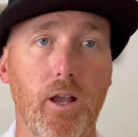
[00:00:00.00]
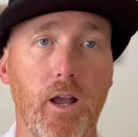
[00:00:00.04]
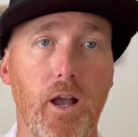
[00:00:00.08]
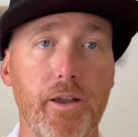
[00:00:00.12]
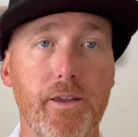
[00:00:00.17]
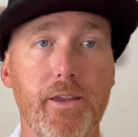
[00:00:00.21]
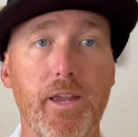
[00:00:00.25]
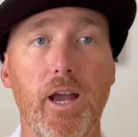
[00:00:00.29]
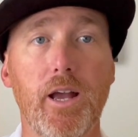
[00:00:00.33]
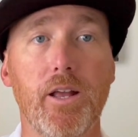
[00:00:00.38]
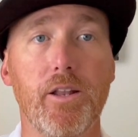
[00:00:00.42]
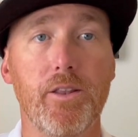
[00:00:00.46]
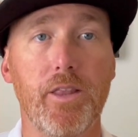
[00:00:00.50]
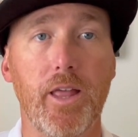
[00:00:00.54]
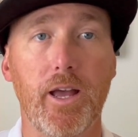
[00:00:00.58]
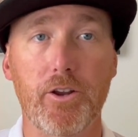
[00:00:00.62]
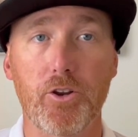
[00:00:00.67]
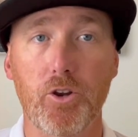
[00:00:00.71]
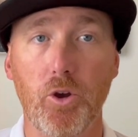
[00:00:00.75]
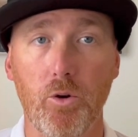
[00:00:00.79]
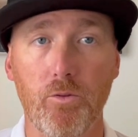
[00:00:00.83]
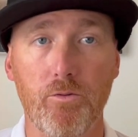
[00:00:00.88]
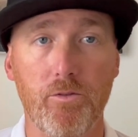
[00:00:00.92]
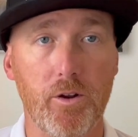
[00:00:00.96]
Again, that
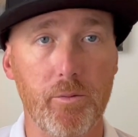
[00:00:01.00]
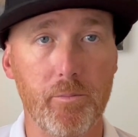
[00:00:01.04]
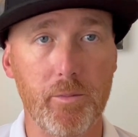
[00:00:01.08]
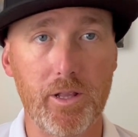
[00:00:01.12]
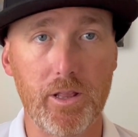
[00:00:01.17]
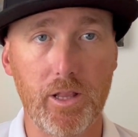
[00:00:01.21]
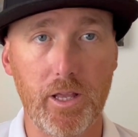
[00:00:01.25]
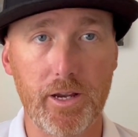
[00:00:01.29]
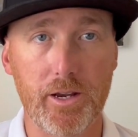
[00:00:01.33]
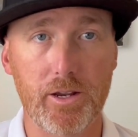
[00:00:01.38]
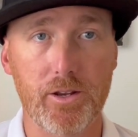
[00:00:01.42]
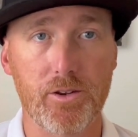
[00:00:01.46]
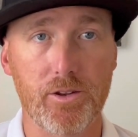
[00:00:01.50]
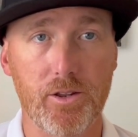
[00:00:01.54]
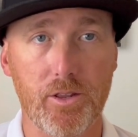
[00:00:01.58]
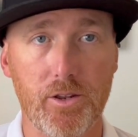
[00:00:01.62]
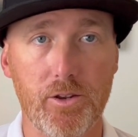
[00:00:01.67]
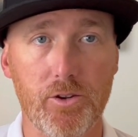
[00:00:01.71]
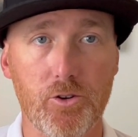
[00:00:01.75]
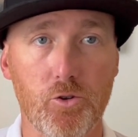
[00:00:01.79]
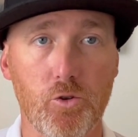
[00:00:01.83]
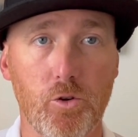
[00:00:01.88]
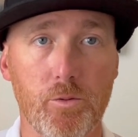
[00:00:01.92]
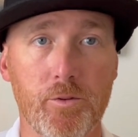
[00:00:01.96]
GoFundMe link is in
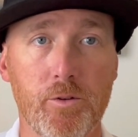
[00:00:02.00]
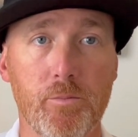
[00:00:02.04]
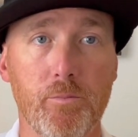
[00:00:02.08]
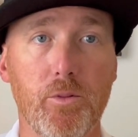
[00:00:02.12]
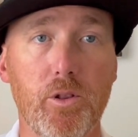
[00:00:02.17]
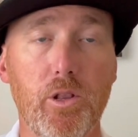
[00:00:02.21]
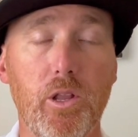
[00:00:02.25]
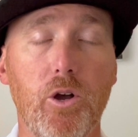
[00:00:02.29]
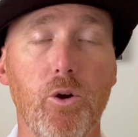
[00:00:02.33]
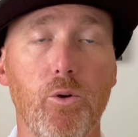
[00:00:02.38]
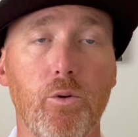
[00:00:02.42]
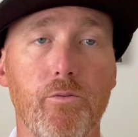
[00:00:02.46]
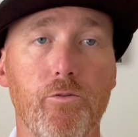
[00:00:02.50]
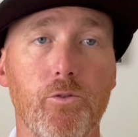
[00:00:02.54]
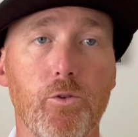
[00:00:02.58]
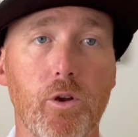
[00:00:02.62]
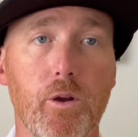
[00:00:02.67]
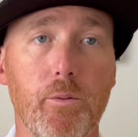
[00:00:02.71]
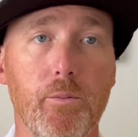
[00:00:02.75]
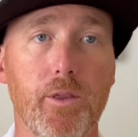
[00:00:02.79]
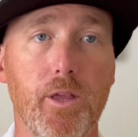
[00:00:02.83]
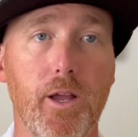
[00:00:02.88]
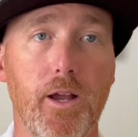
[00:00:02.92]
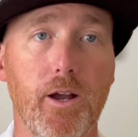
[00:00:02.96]
the description below if you're
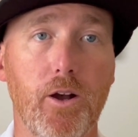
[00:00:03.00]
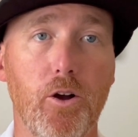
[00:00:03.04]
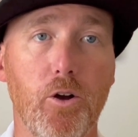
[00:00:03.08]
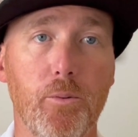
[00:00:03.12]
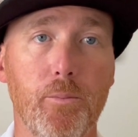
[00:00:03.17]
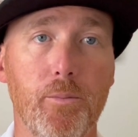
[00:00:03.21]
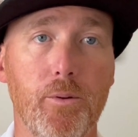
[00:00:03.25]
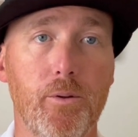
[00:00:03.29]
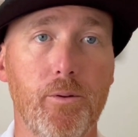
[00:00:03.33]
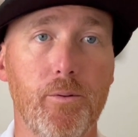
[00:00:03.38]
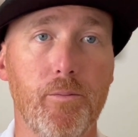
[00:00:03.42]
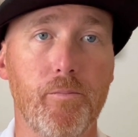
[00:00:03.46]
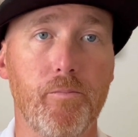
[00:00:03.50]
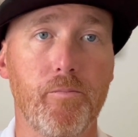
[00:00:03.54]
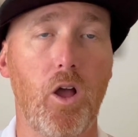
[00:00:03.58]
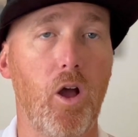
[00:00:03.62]
able to help.